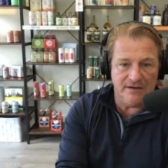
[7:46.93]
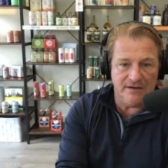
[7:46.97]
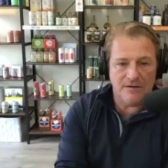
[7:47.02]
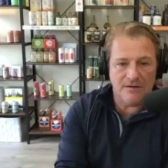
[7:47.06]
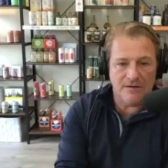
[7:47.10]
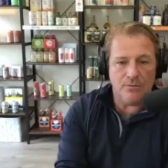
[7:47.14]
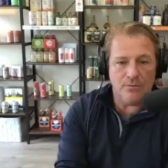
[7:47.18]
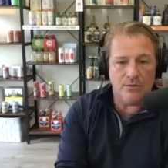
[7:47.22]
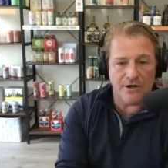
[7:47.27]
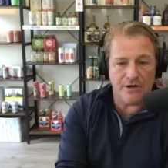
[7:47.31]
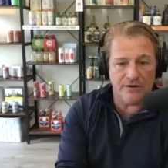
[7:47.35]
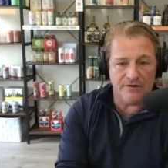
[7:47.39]

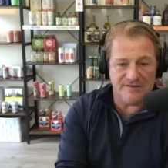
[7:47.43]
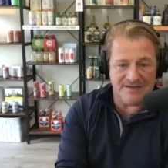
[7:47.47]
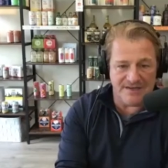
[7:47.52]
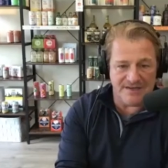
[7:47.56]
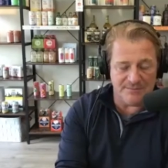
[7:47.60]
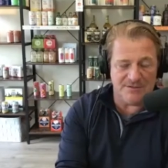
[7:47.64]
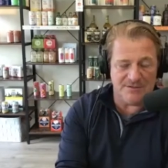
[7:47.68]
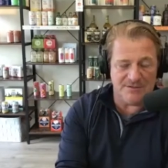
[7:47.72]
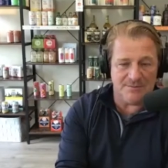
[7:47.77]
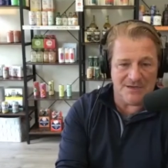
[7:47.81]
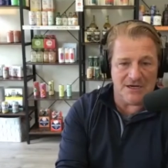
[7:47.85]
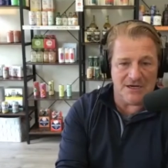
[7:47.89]
what are
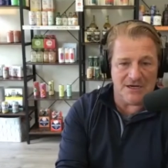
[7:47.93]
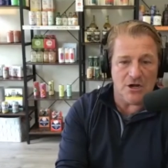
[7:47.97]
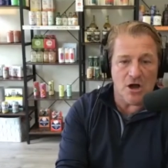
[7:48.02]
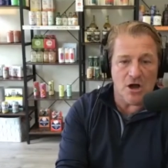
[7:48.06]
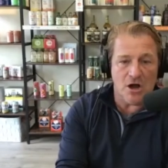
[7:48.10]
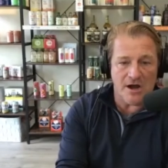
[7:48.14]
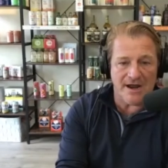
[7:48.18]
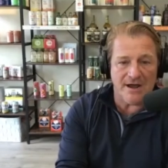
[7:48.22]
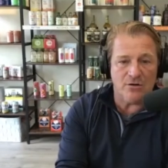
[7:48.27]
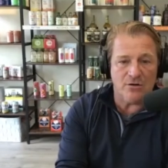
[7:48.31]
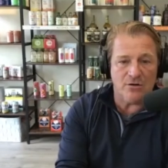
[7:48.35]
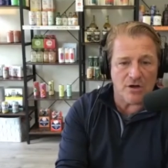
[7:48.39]
deemed to be
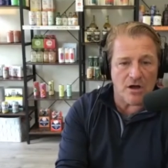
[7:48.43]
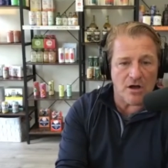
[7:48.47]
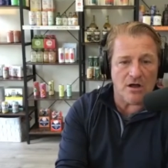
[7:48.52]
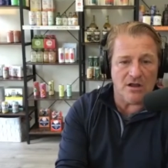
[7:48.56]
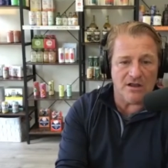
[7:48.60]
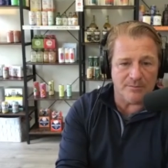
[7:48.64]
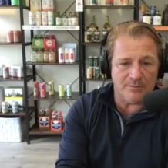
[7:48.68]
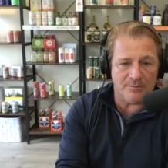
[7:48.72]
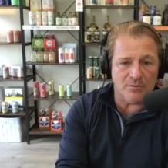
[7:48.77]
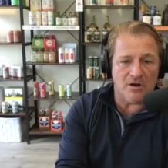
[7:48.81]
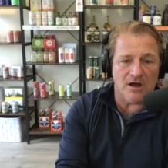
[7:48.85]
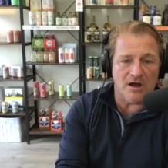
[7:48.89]

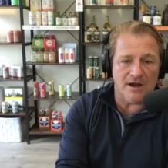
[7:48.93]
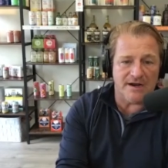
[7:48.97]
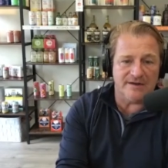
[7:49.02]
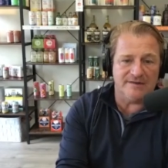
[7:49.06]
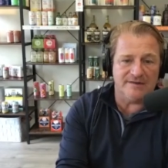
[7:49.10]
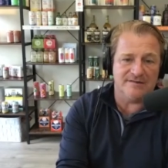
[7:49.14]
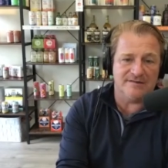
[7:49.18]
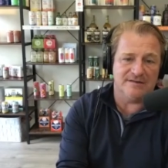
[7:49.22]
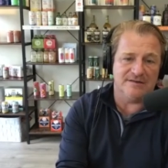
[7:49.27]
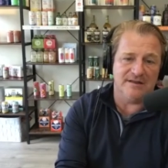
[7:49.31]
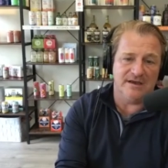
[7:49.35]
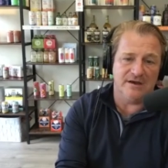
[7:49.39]
non-alcoholic
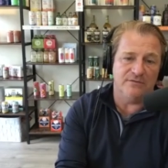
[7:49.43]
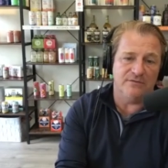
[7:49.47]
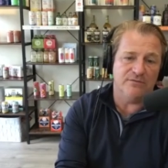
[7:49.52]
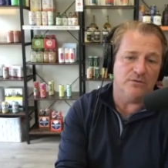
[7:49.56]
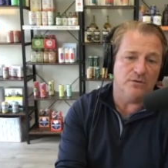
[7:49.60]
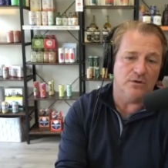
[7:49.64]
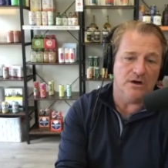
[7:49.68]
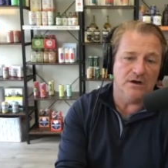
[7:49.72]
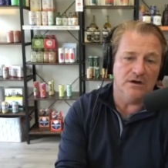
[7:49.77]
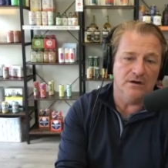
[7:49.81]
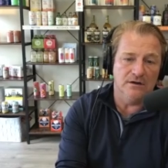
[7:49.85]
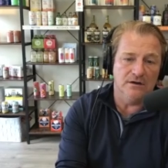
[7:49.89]
products and
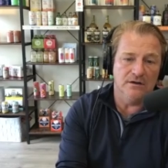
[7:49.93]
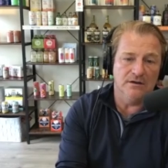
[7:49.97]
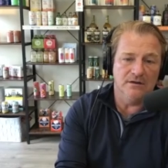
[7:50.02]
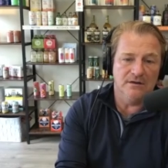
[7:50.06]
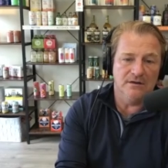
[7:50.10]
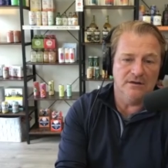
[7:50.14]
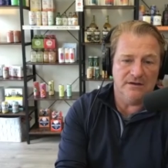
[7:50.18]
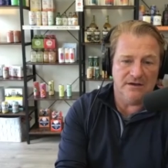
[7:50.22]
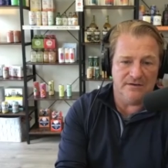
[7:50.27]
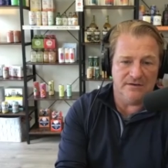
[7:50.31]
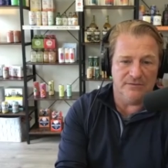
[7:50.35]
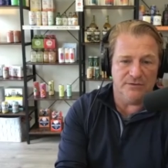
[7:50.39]
therefore
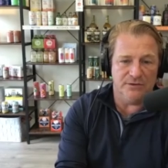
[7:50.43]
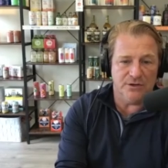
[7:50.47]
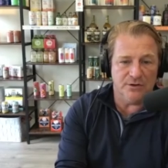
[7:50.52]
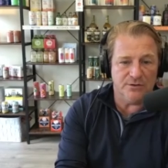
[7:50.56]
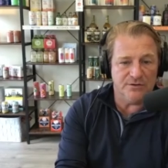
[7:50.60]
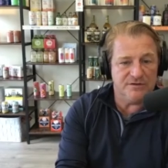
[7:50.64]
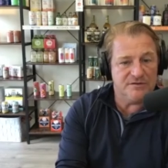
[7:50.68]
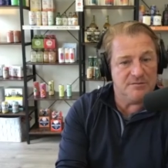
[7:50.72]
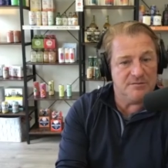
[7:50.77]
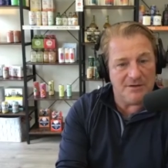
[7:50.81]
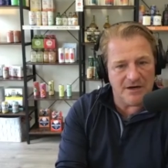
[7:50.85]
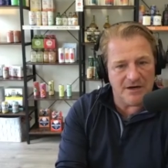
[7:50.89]
even though
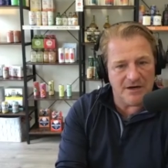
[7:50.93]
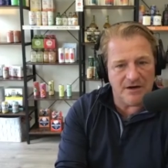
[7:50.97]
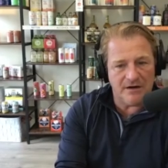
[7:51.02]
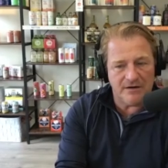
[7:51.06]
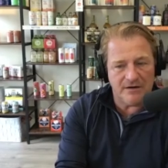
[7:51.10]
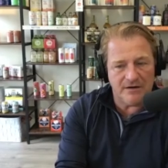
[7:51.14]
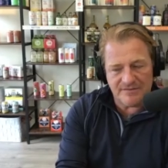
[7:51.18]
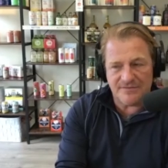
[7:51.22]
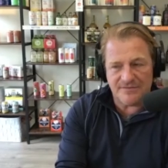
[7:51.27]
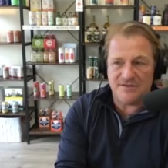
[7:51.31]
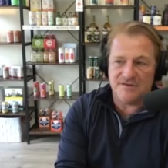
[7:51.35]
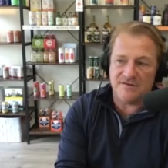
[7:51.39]
it's beer
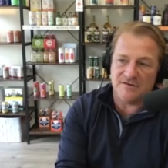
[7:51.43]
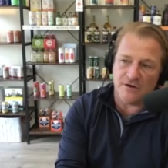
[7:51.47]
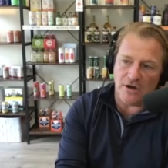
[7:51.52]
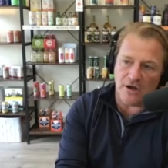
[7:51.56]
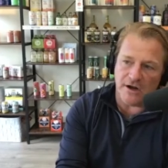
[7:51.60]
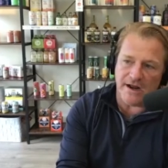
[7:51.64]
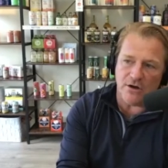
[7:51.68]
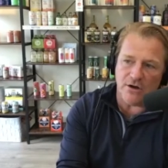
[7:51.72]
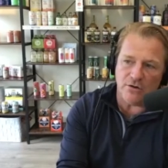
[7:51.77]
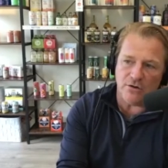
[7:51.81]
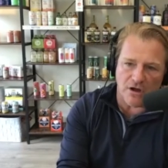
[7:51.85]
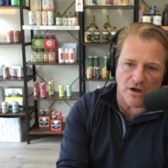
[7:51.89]
it's, it's
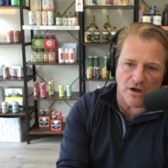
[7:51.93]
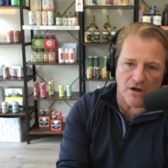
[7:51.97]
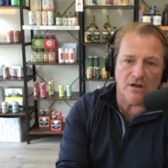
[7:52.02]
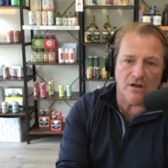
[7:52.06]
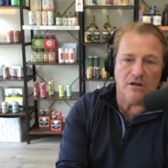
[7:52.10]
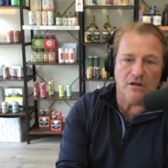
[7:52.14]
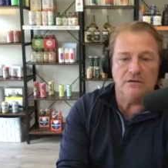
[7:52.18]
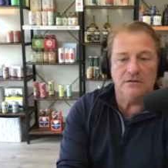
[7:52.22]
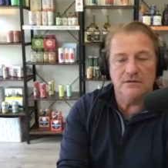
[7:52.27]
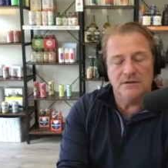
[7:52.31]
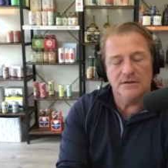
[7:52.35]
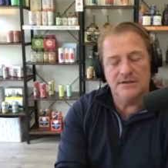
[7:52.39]

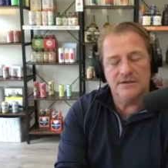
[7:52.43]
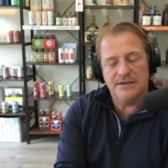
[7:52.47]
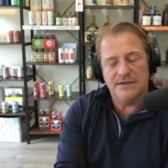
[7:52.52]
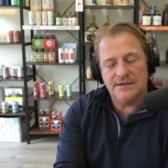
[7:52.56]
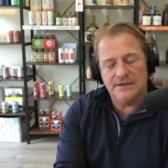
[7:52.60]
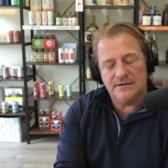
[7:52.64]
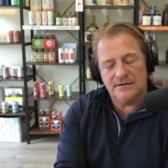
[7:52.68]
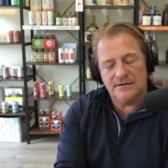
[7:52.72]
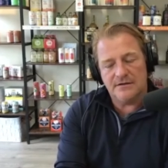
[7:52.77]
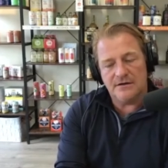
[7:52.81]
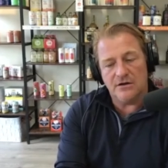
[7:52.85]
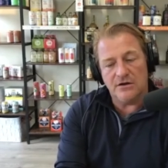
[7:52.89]
non-alcohol
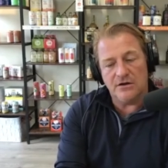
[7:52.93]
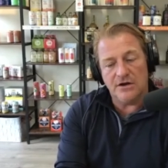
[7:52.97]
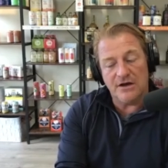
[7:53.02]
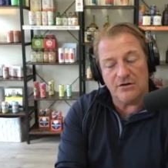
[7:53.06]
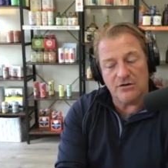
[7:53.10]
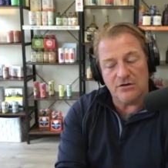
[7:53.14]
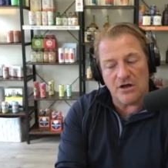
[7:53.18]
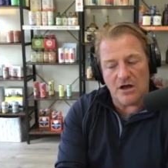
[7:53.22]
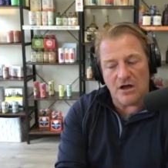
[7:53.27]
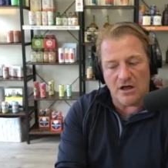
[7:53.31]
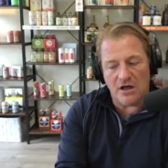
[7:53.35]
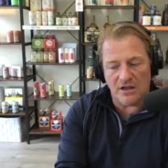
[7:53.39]

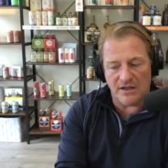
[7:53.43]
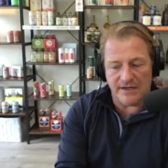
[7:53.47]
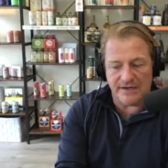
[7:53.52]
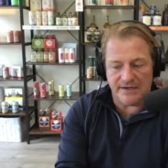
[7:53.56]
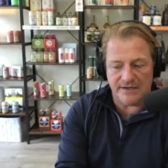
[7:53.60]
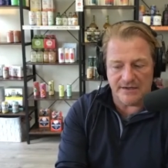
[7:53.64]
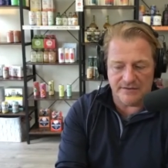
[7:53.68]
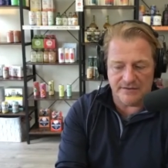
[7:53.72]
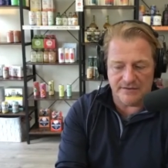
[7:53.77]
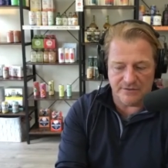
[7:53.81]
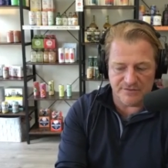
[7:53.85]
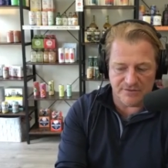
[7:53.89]

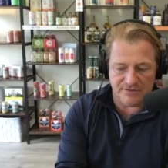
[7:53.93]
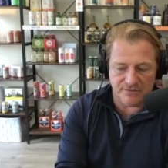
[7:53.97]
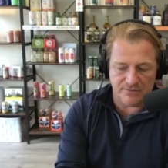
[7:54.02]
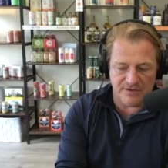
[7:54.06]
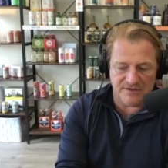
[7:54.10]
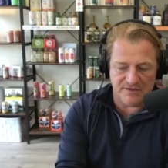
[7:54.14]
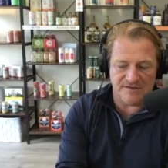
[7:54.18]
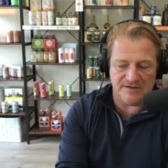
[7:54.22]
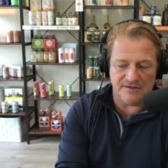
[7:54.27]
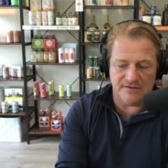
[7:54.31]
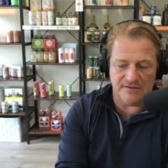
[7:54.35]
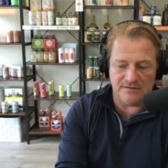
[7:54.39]
non-alcoholic there was a
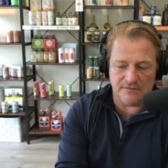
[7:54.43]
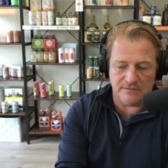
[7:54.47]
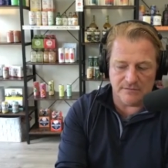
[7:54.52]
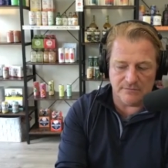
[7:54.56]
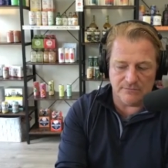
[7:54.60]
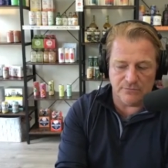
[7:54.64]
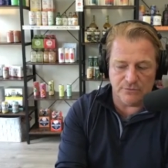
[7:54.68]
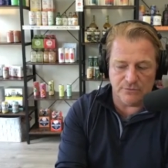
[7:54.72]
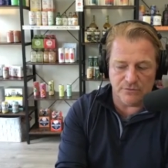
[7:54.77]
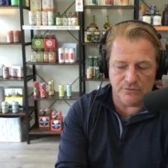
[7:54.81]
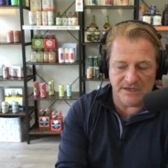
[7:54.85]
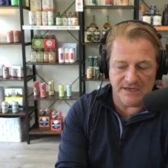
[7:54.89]
recent
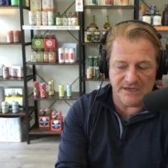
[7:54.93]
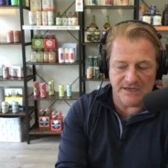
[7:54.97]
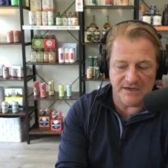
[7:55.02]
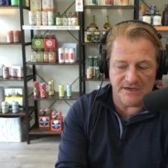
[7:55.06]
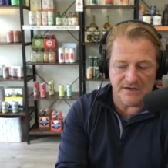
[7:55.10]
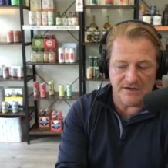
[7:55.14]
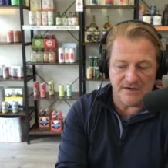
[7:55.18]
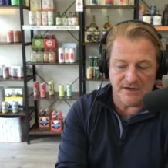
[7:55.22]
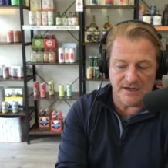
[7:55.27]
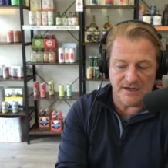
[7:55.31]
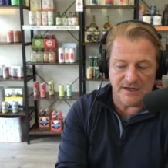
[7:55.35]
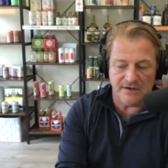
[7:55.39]
ruling
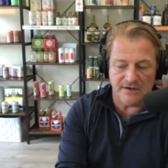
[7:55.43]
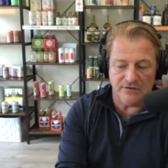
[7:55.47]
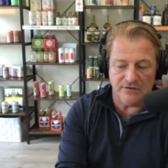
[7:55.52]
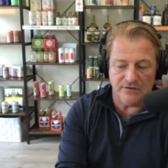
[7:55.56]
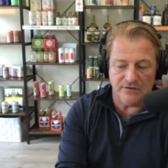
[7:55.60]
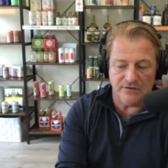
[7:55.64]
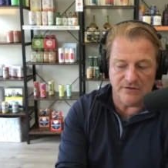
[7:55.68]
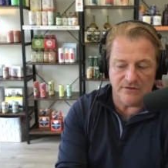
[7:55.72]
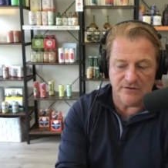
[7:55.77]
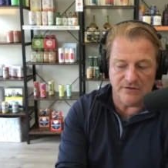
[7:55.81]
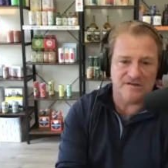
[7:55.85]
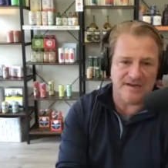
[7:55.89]
in uh, new
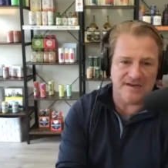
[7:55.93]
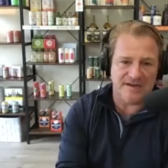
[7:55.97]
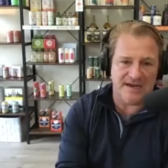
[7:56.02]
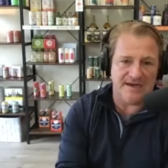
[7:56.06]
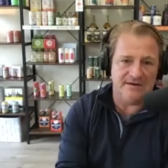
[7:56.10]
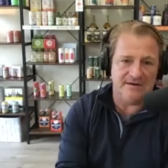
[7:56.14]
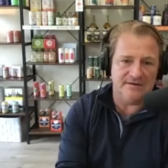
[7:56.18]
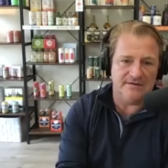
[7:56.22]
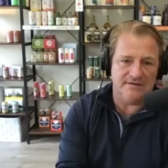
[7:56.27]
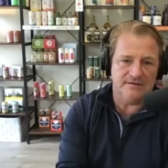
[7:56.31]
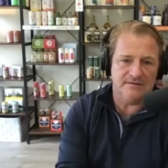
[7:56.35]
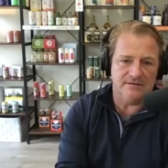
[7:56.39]
york state
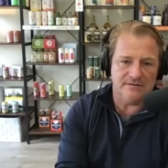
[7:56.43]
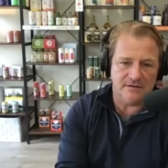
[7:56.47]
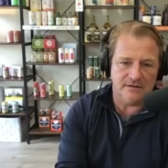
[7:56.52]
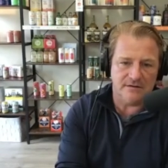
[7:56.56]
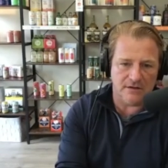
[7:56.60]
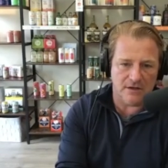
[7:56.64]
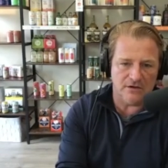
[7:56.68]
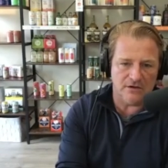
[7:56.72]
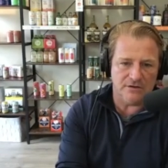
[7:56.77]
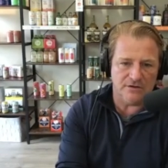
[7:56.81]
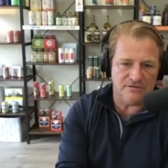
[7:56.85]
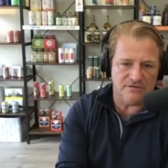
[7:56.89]

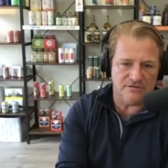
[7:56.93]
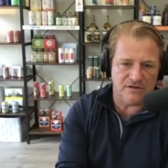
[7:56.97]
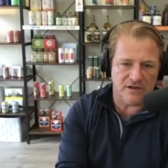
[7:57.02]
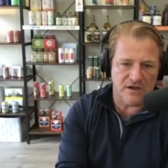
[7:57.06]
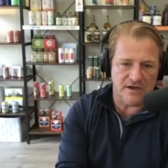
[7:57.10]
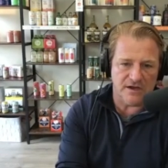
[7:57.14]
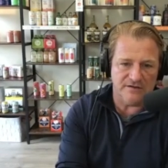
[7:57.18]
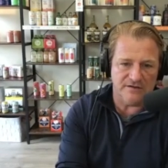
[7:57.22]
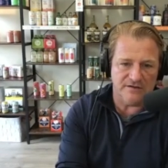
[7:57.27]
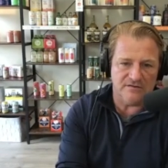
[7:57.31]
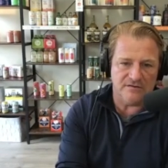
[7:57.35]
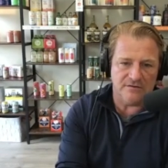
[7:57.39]
along those right.
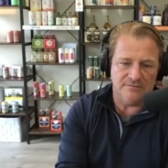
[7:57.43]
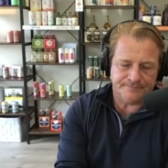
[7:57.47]
lines